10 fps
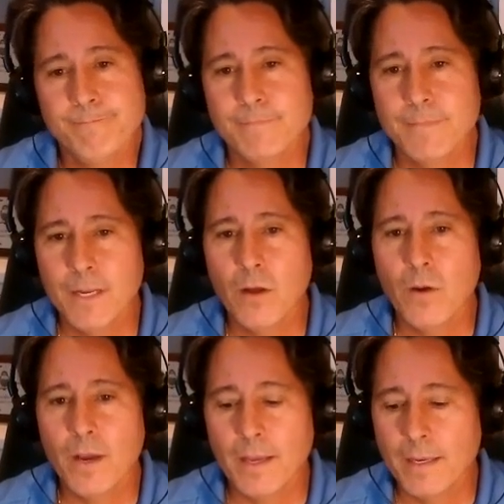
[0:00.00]
you know,
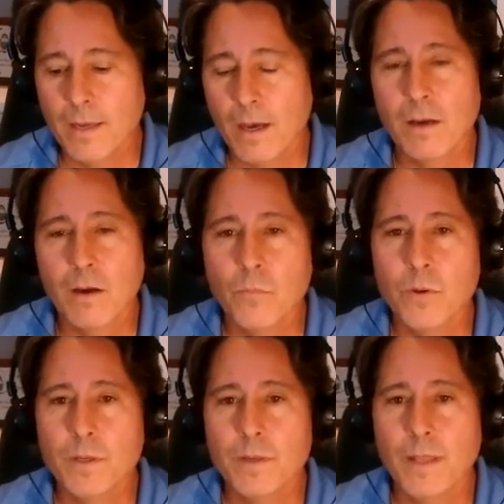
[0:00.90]
I knock on
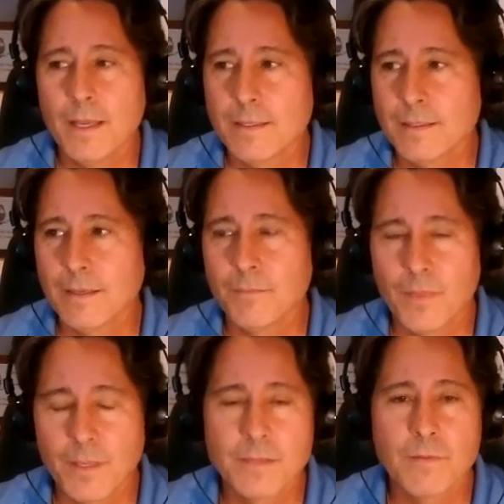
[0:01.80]
wood that
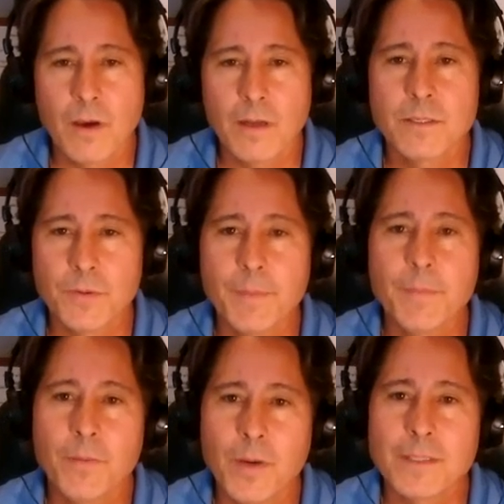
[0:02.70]
things have gone
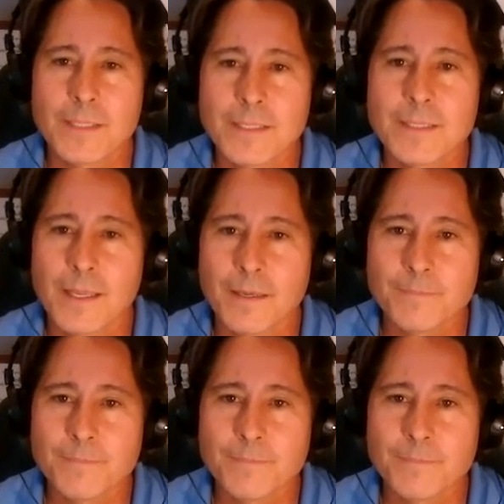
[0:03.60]
extremely well since then.